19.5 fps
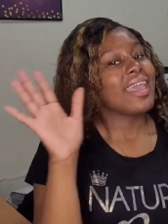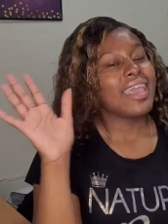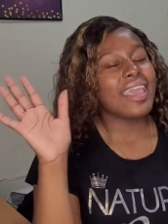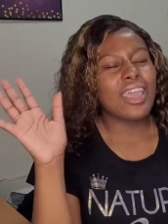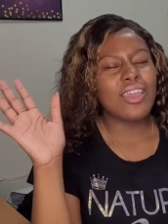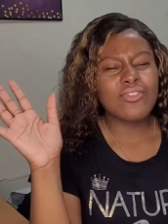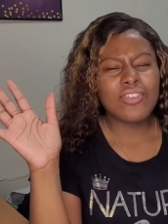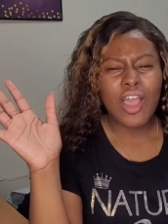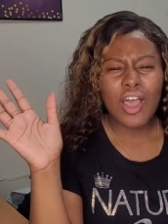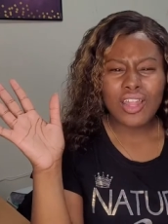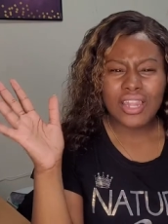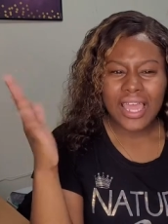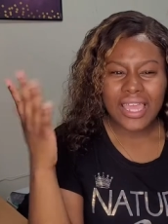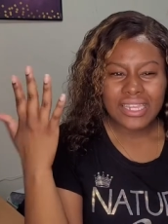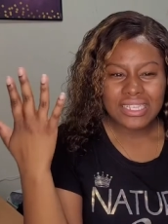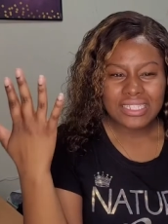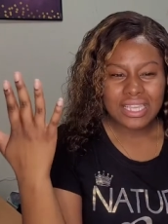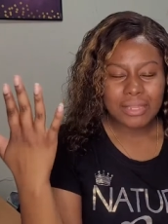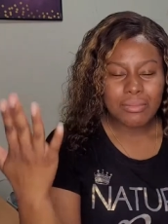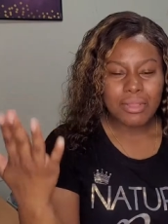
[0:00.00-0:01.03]
If y'all like
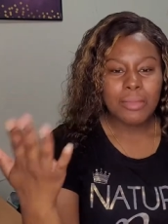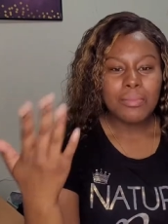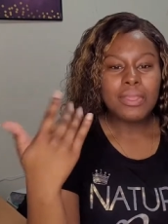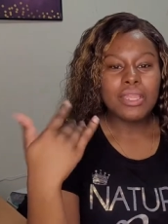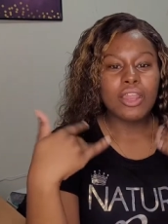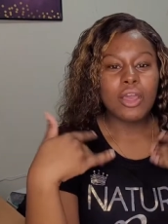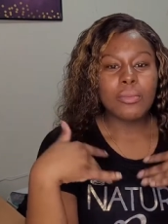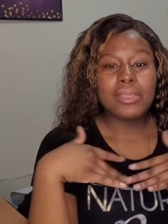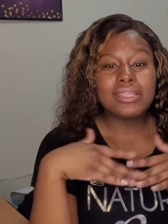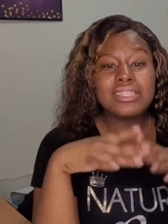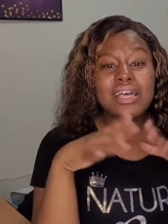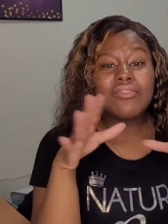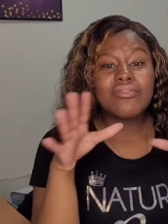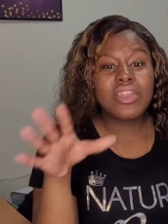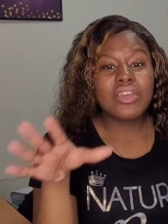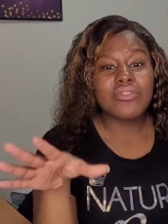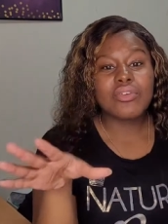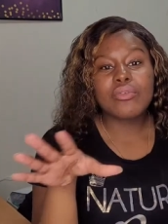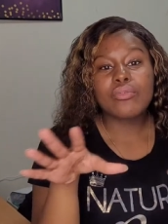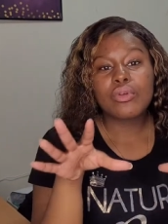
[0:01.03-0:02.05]
this stuff, let me know, because I've
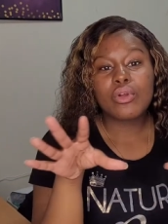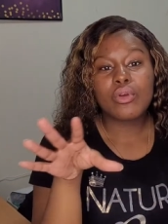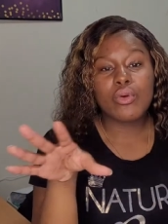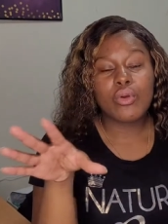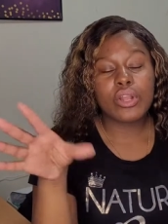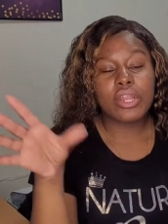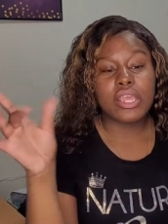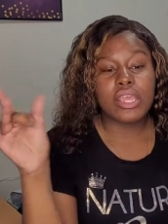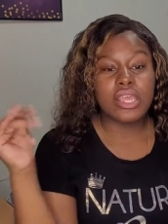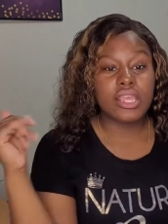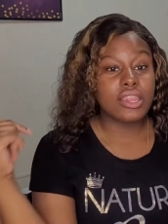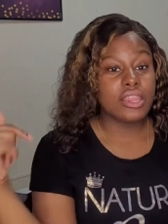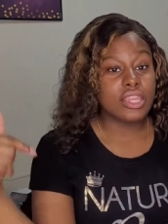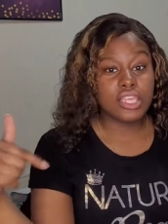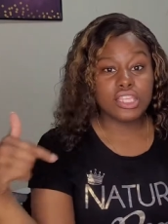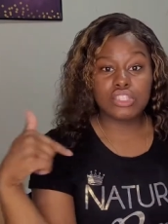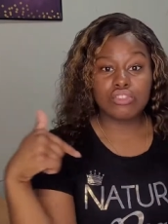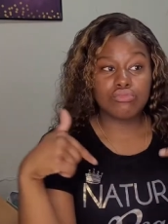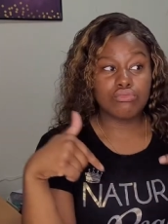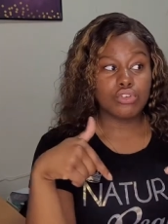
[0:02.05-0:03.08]
never recorded in
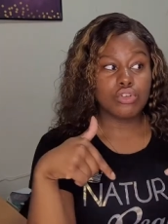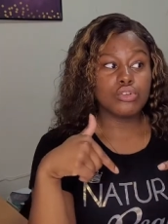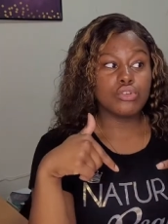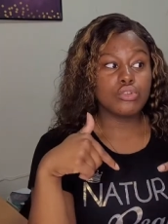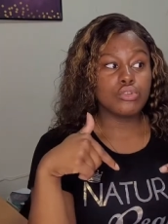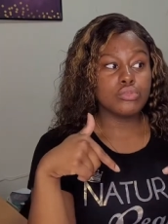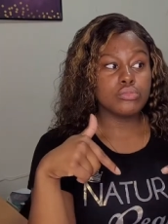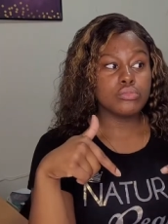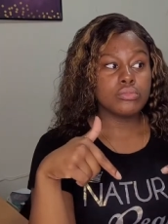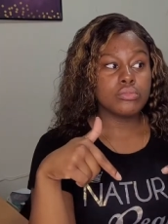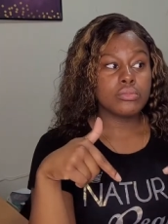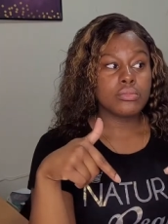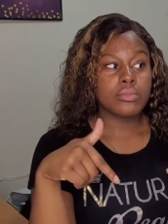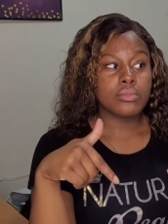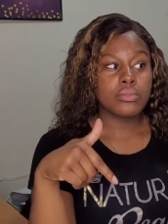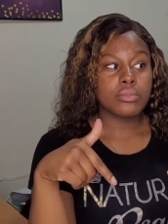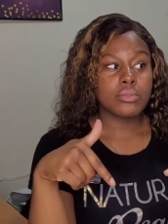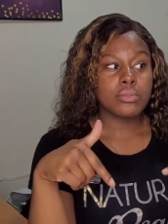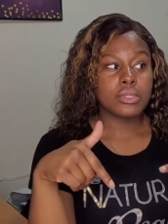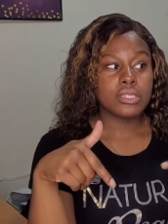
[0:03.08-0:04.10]
this room
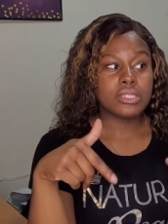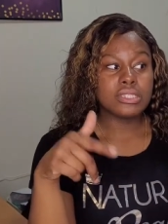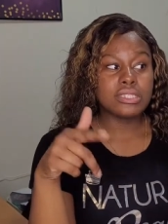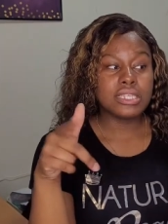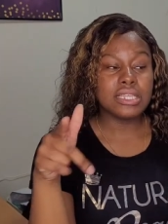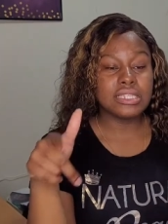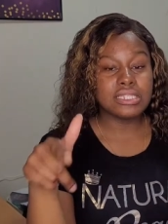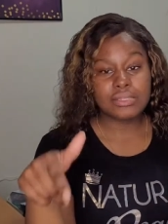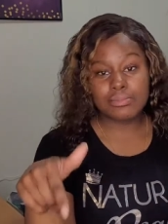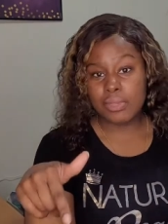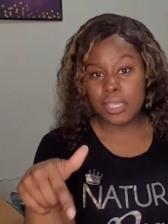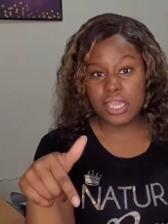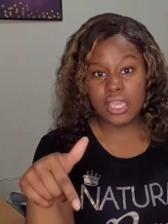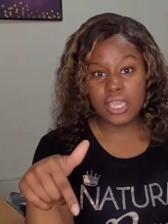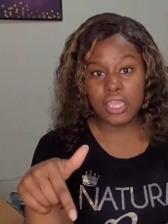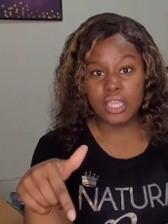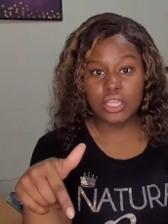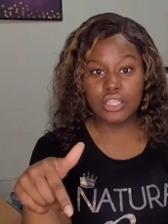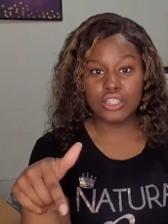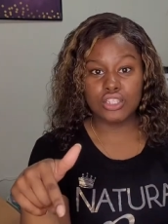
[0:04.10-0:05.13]
since being
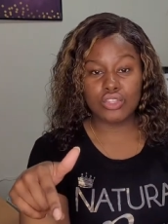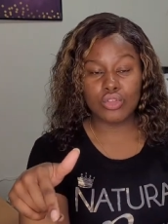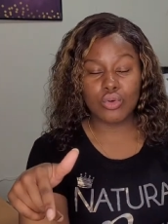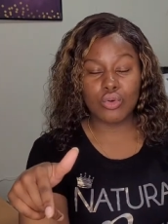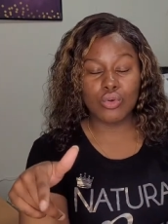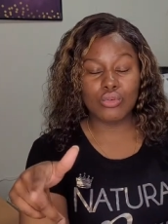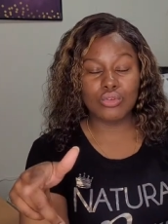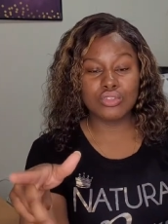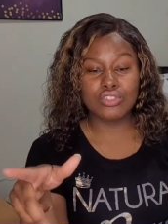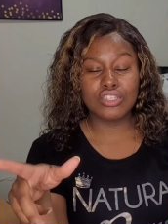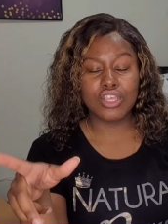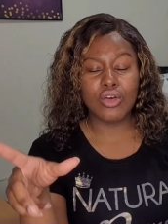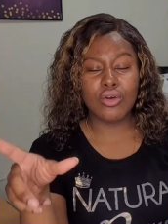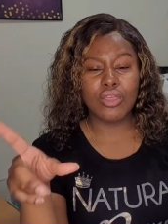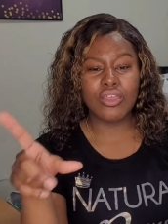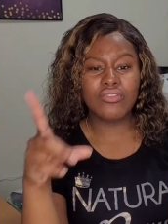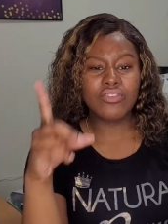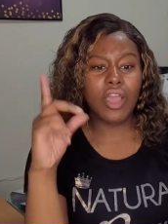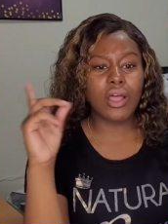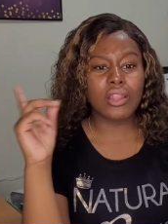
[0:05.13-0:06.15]
in school. So
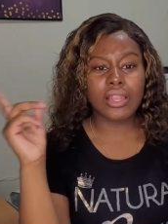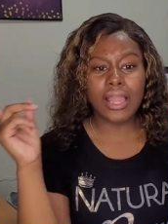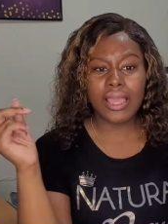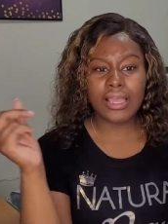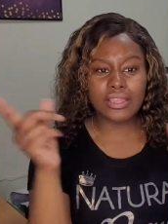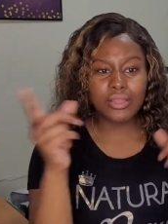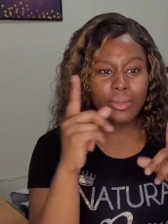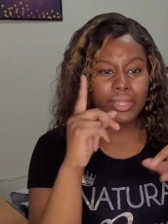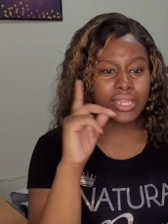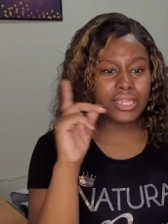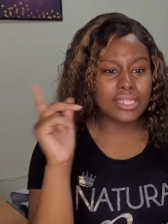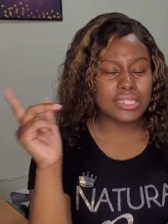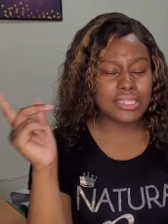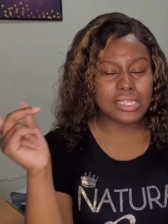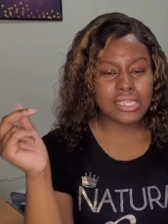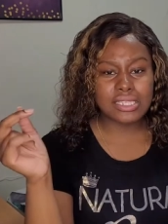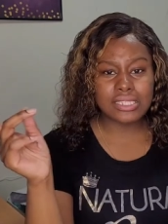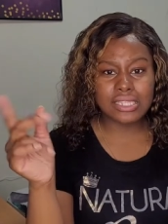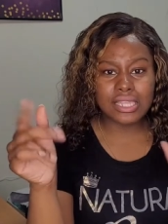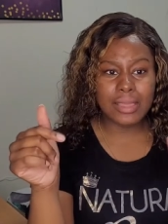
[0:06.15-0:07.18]
if y'all like the way this
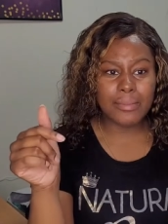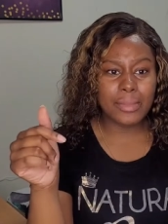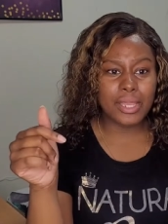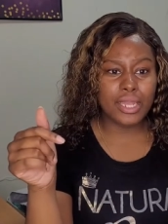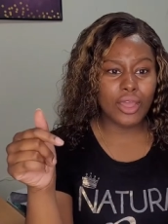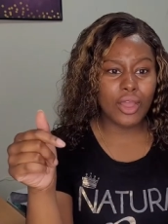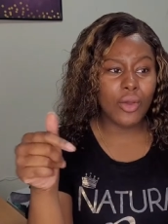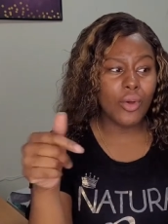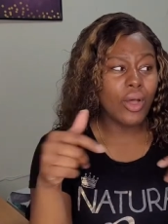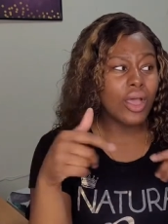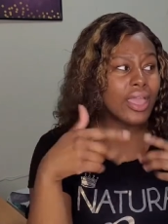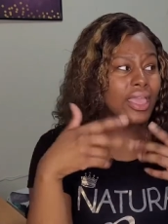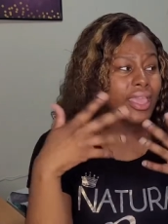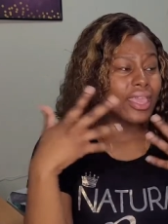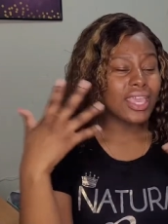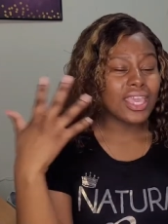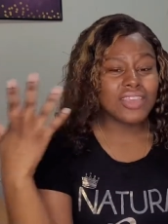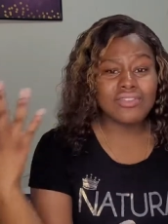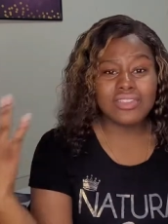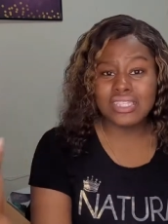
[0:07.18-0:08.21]
looks, let me know
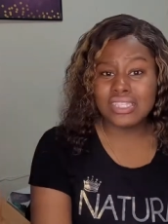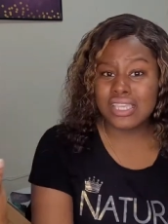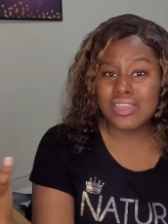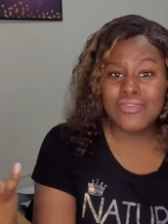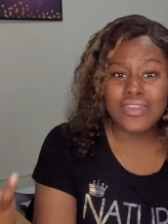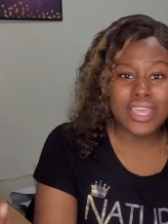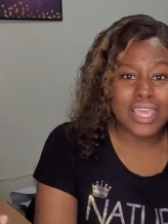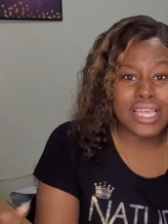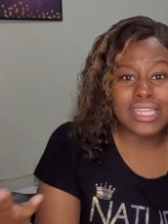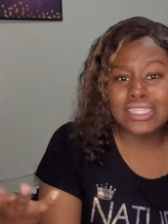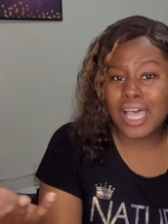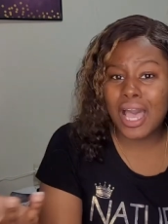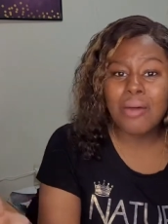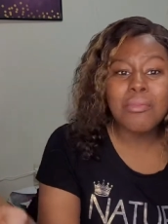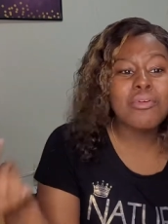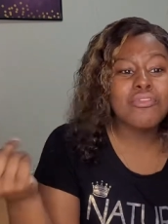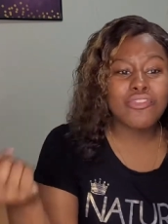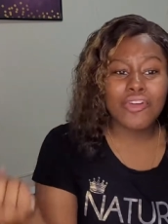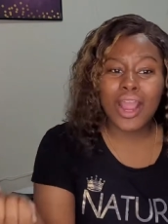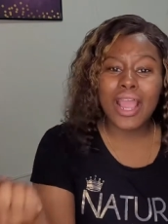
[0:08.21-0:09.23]
if this even gets out
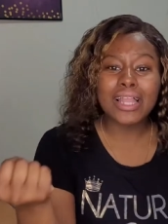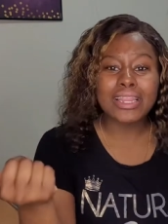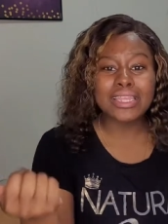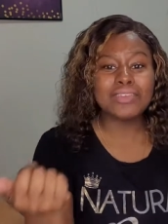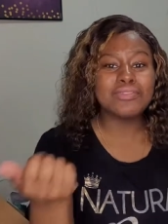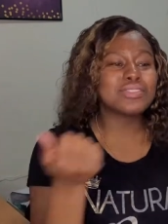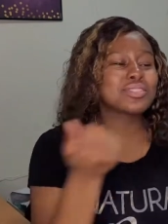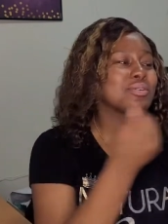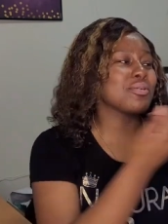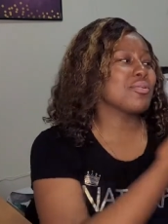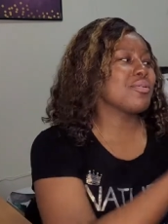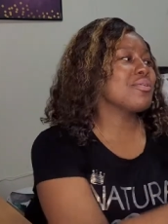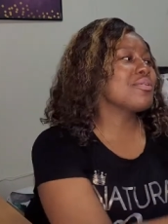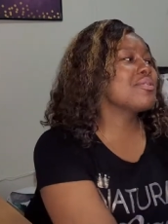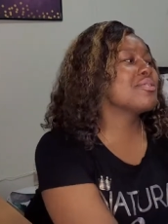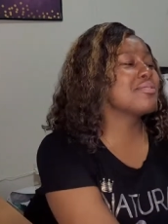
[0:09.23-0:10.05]
before I leave school.